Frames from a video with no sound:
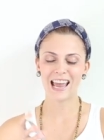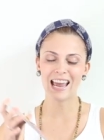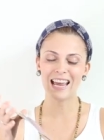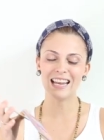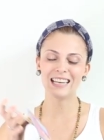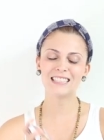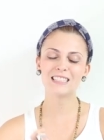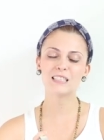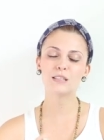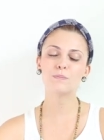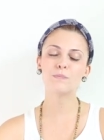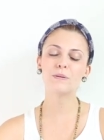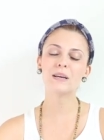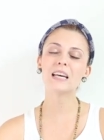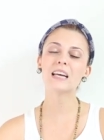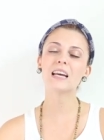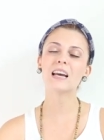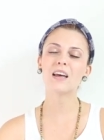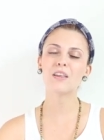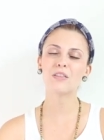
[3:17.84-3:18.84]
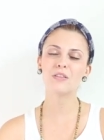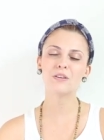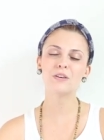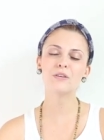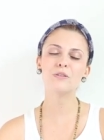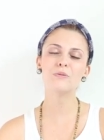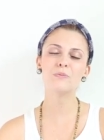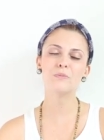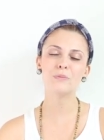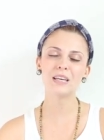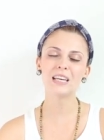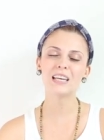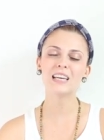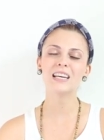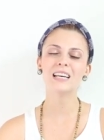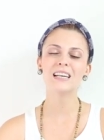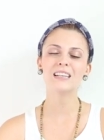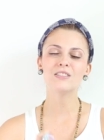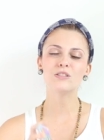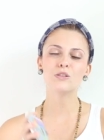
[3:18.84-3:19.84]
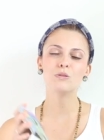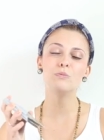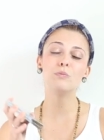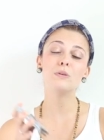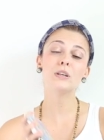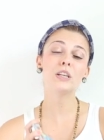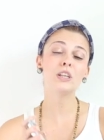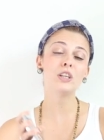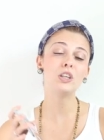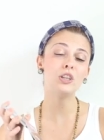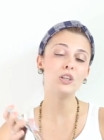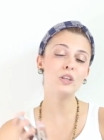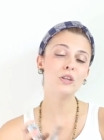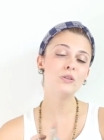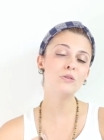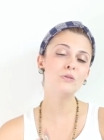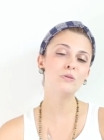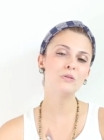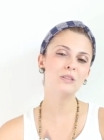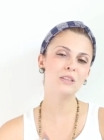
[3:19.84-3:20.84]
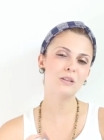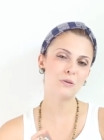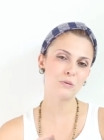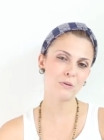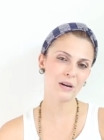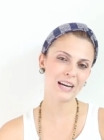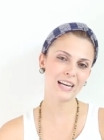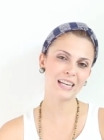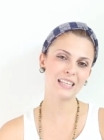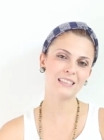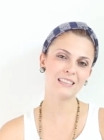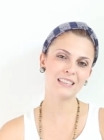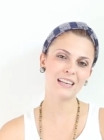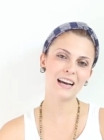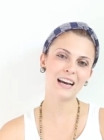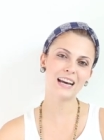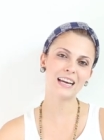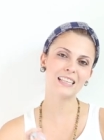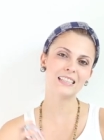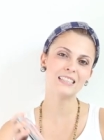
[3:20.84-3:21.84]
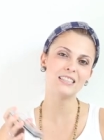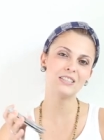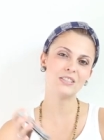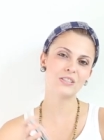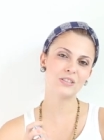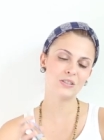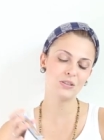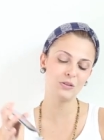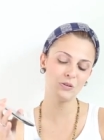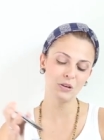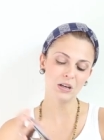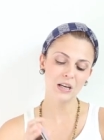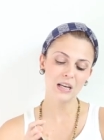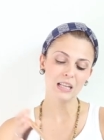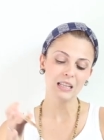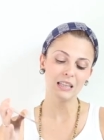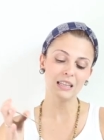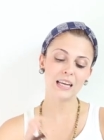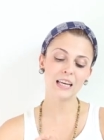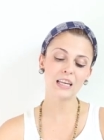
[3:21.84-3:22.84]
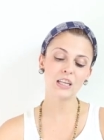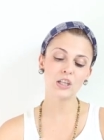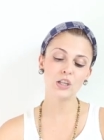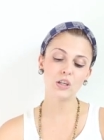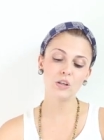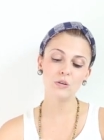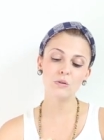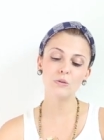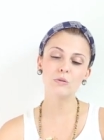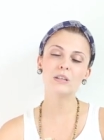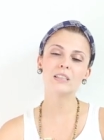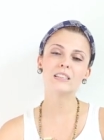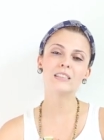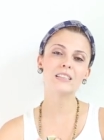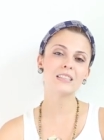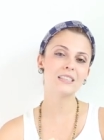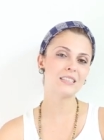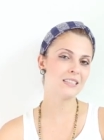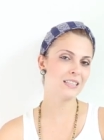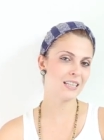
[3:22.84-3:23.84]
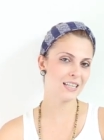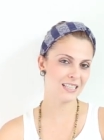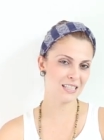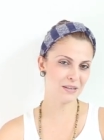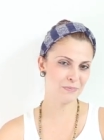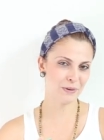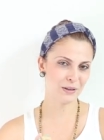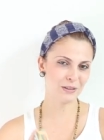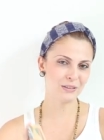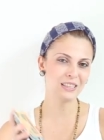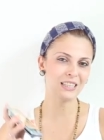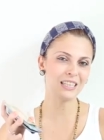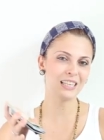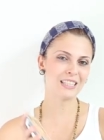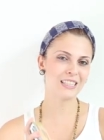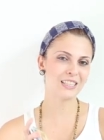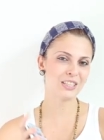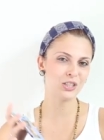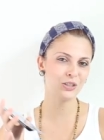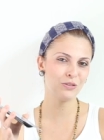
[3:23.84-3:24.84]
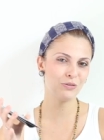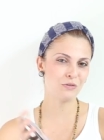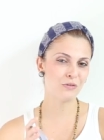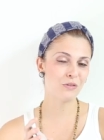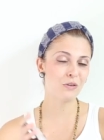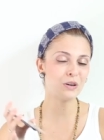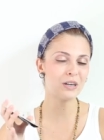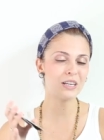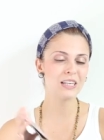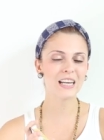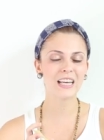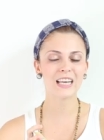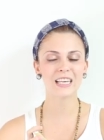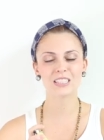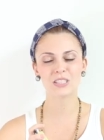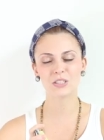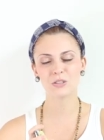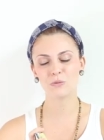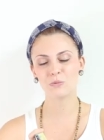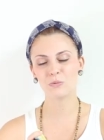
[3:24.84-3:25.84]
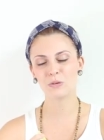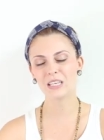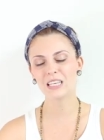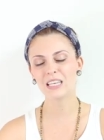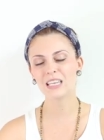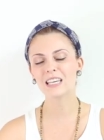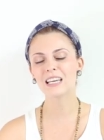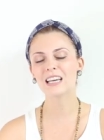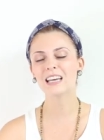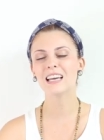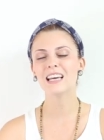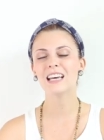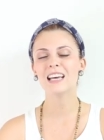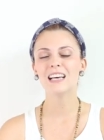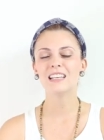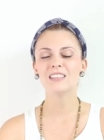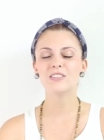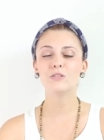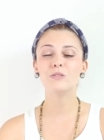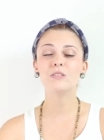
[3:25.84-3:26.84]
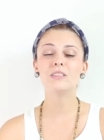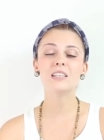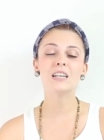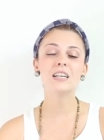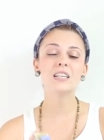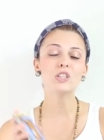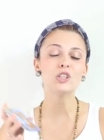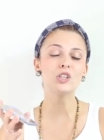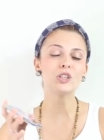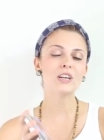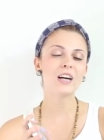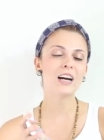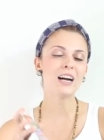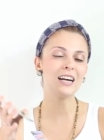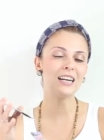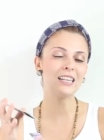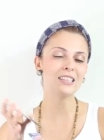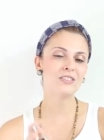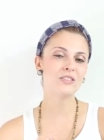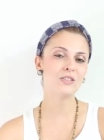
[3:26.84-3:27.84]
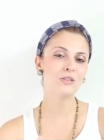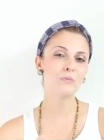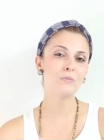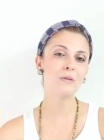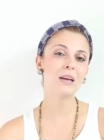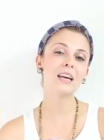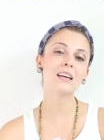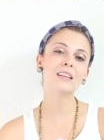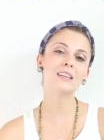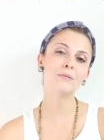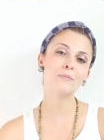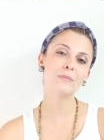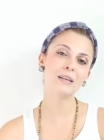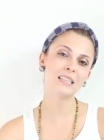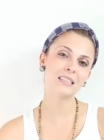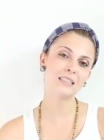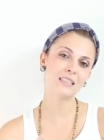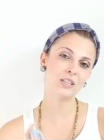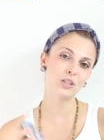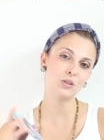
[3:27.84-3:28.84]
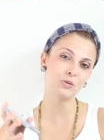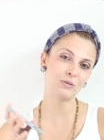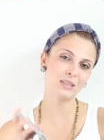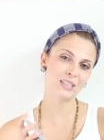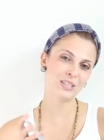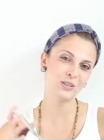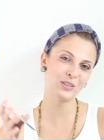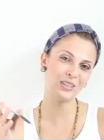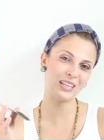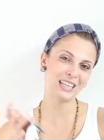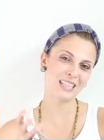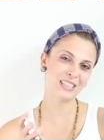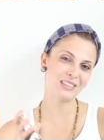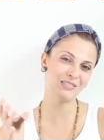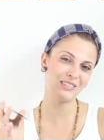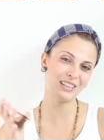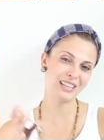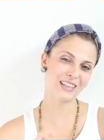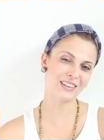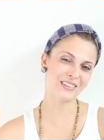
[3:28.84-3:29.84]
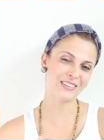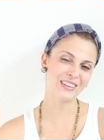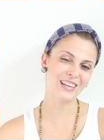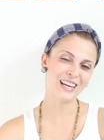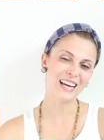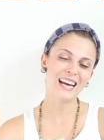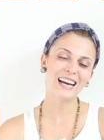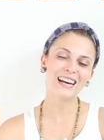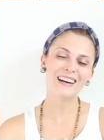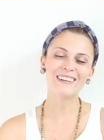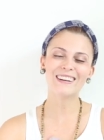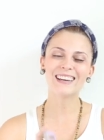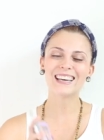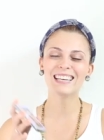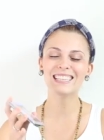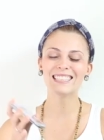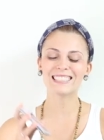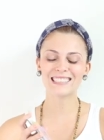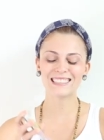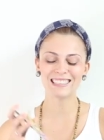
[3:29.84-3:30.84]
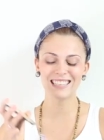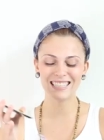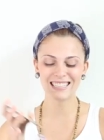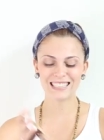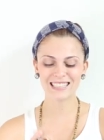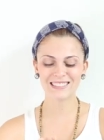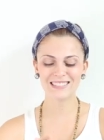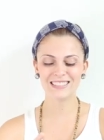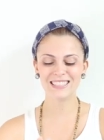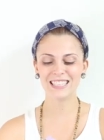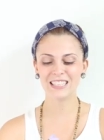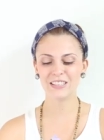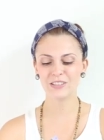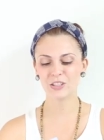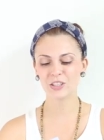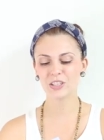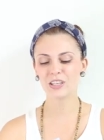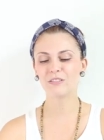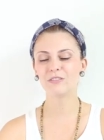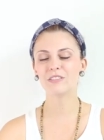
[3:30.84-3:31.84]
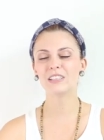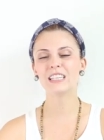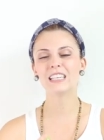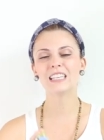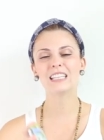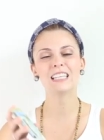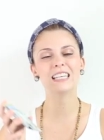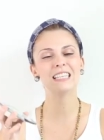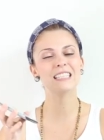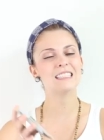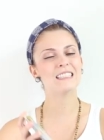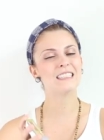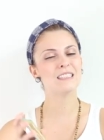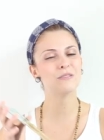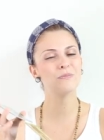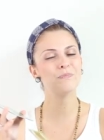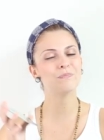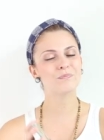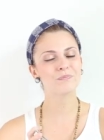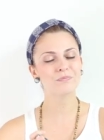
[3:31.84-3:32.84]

and speak through me to bring you the right guidance, to let you understand about the energy energy for next week, to touch your hearts, to make the message resonate with you. Okay, so let's continue shuffling and let's see